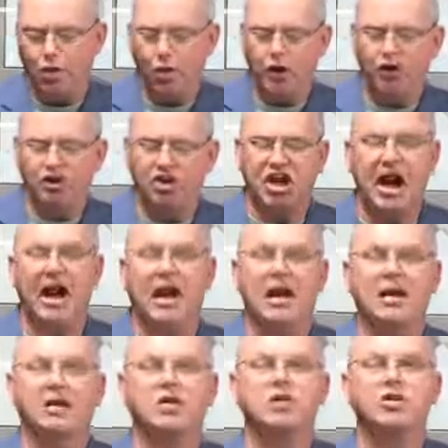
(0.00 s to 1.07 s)
What
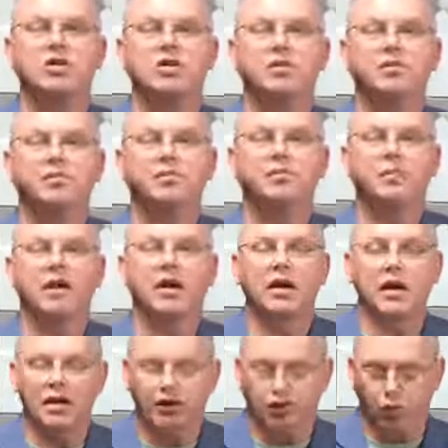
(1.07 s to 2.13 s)
changed
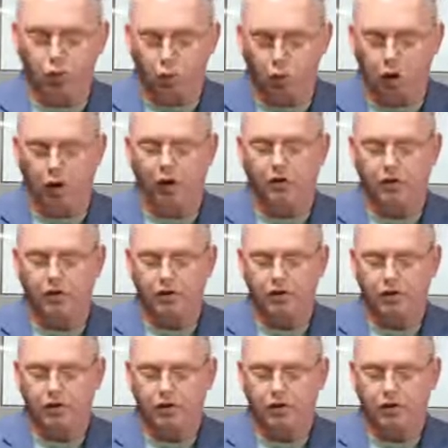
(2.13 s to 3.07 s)
its worth?